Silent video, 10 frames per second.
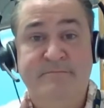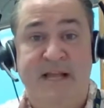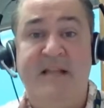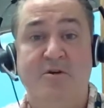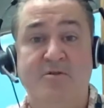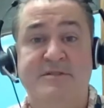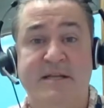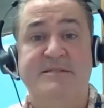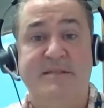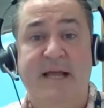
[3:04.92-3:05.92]
It goes
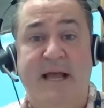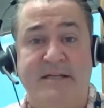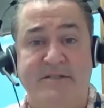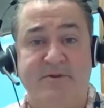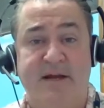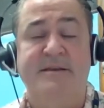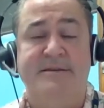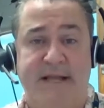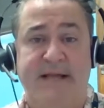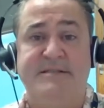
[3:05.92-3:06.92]
in as a test, right? And
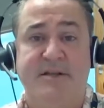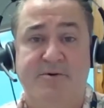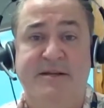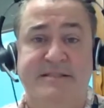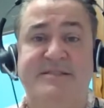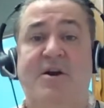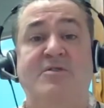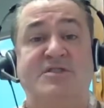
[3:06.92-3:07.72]
tests and quizzes are